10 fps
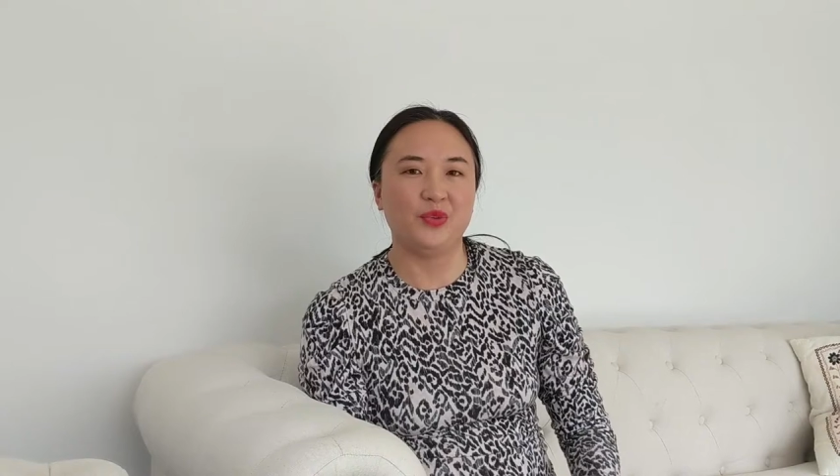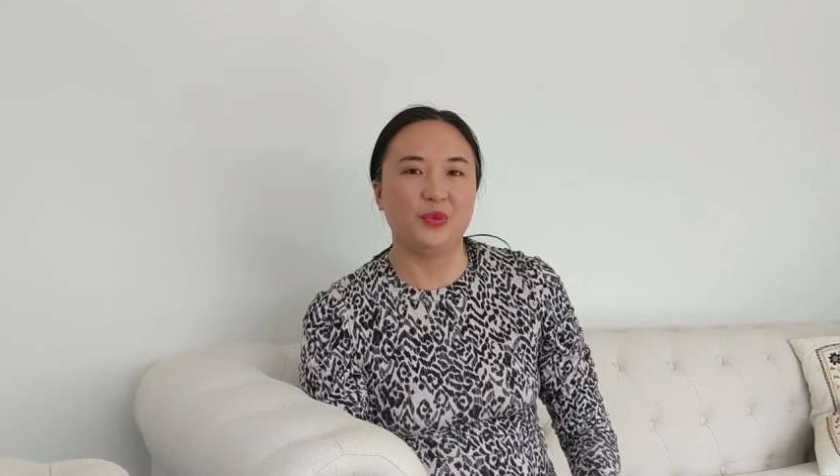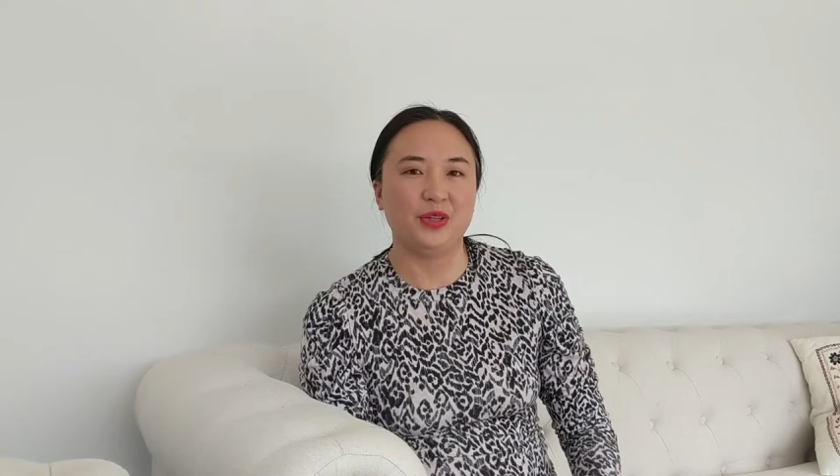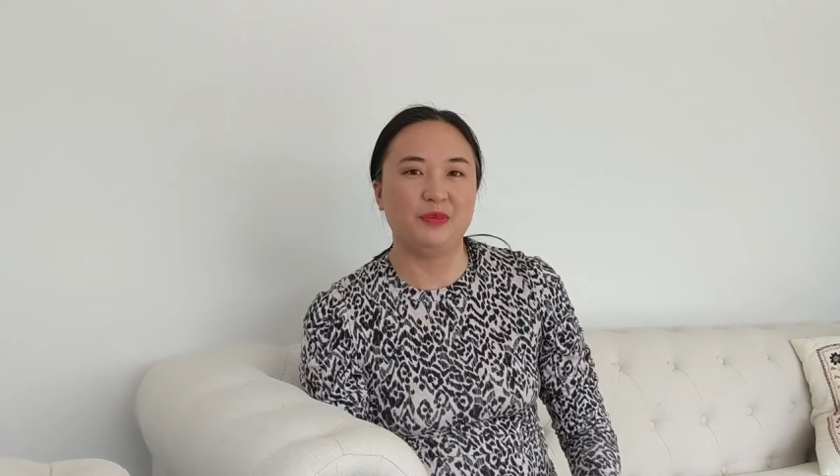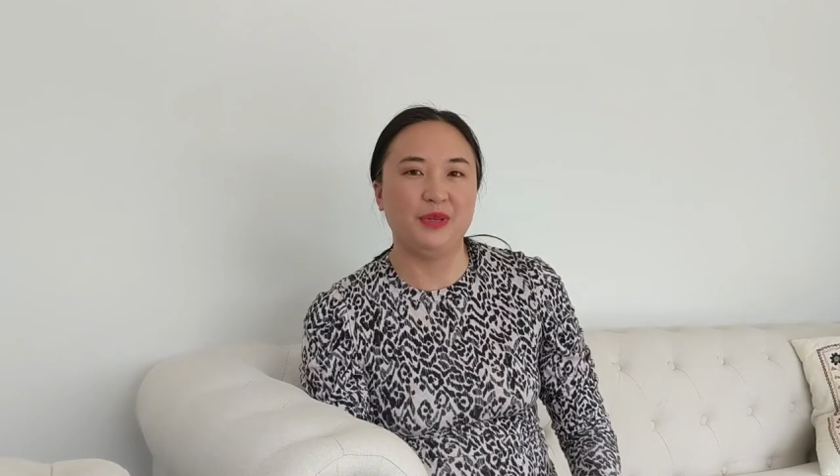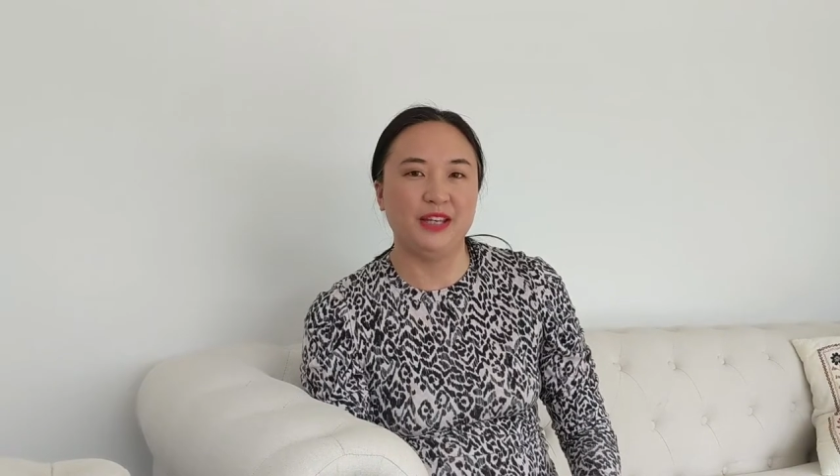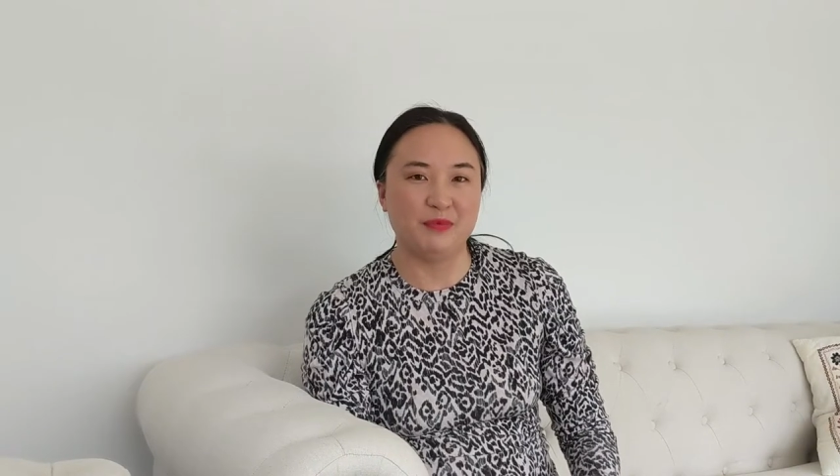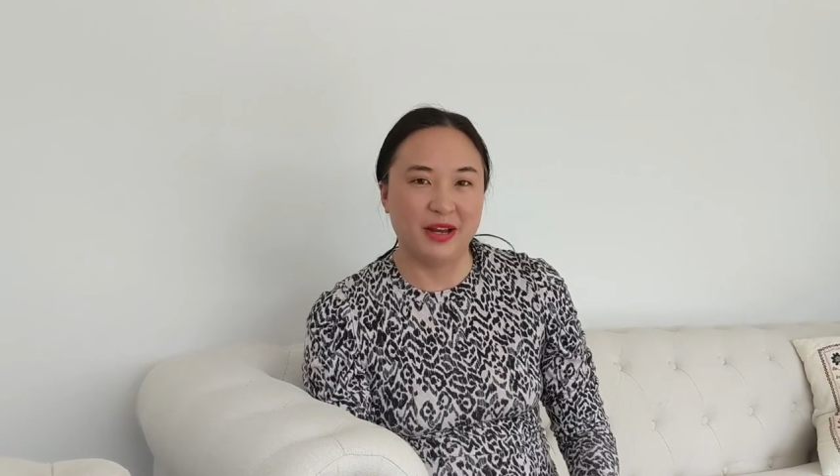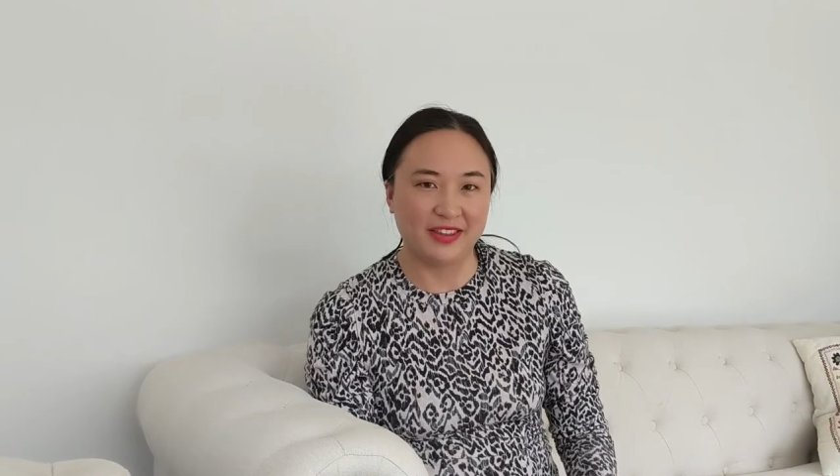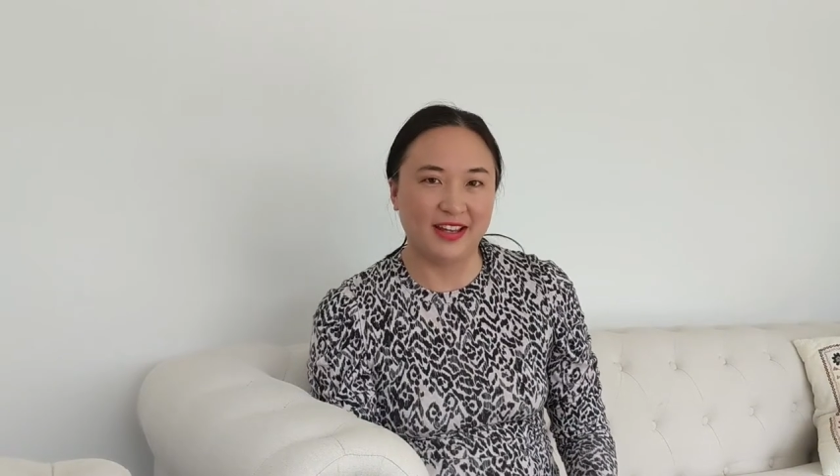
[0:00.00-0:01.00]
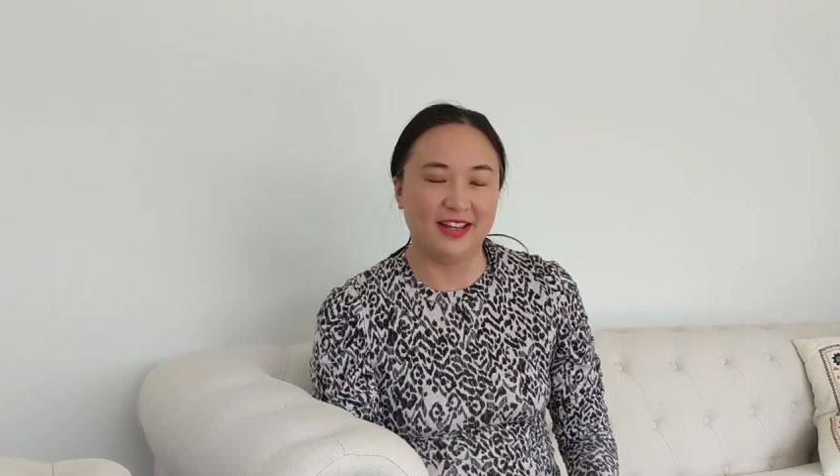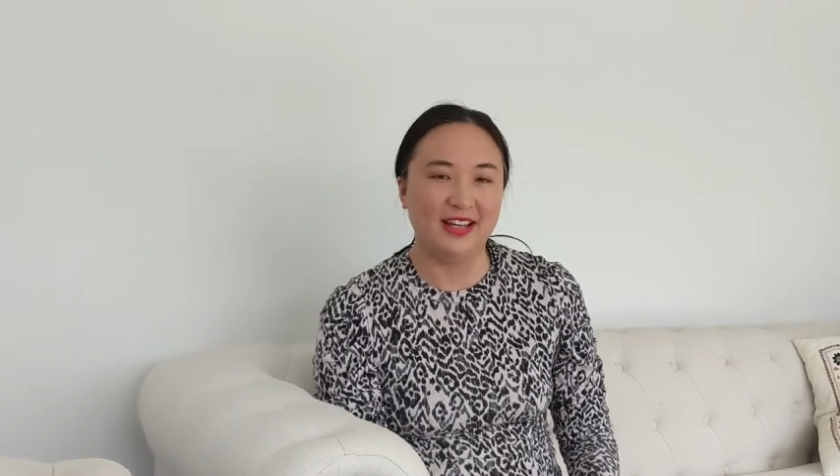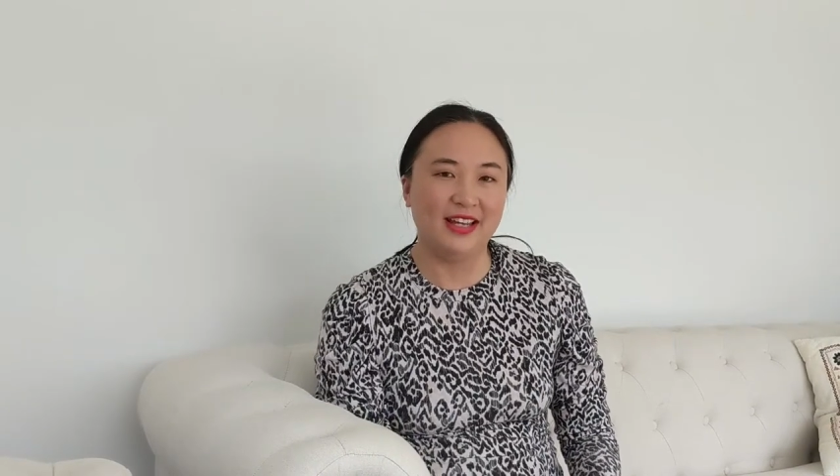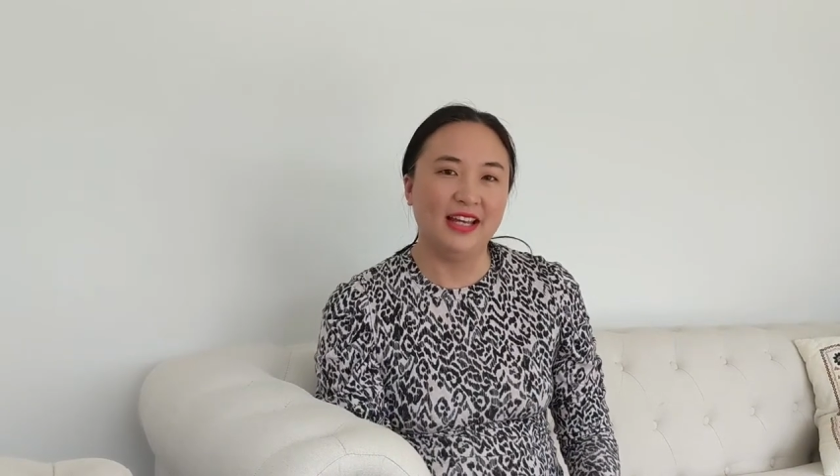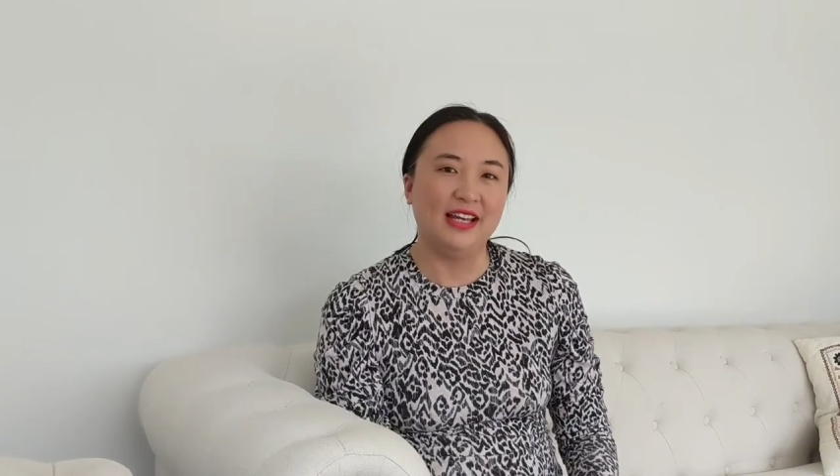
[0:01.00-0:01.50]
with being a mother
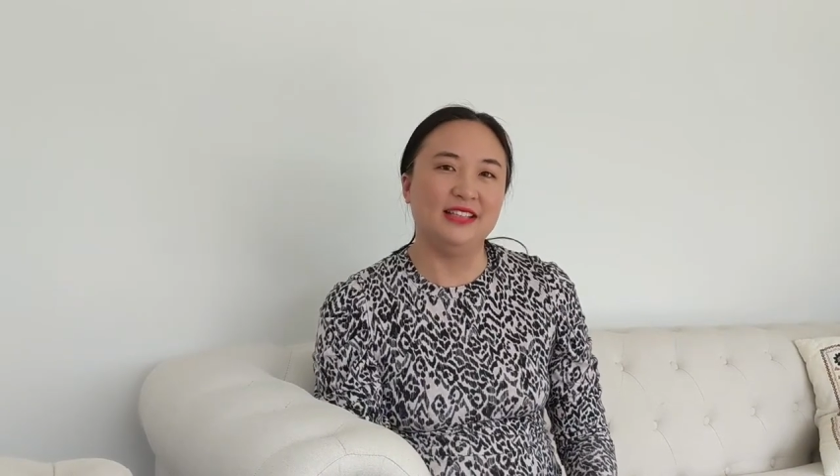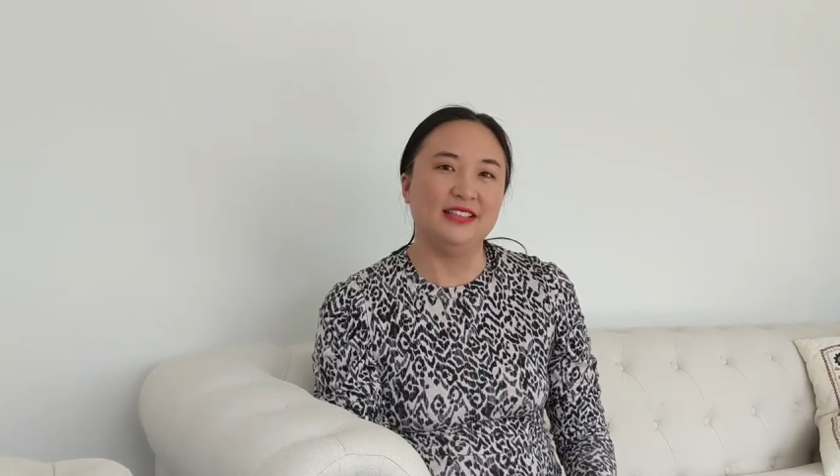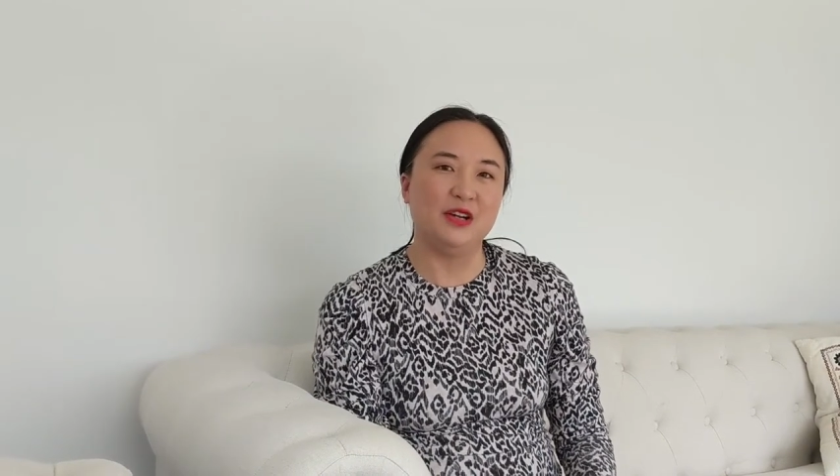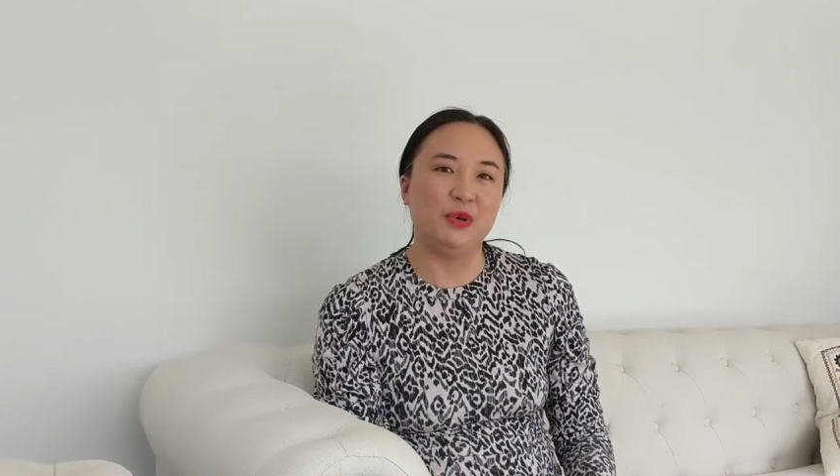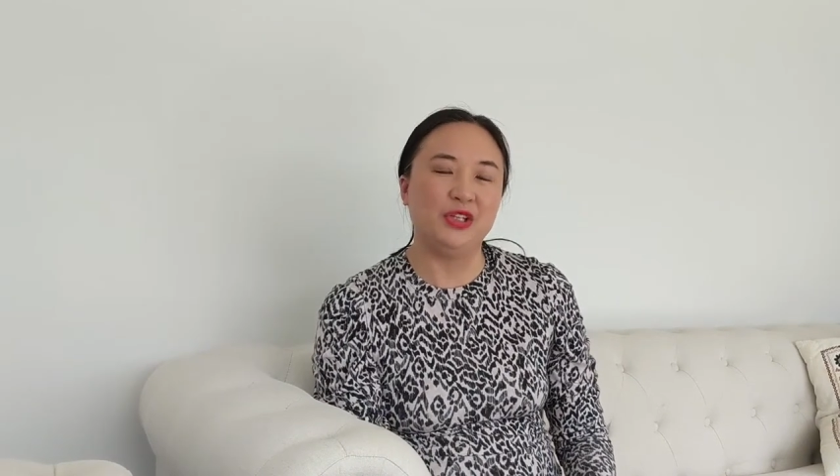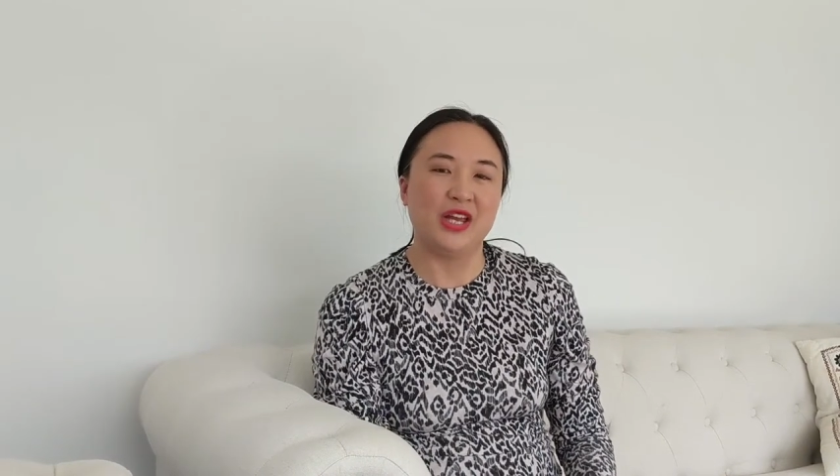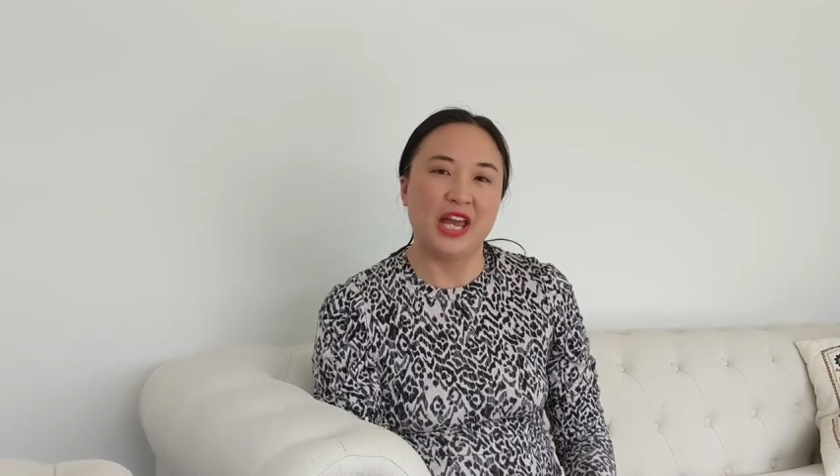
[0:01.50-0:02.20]
is that when you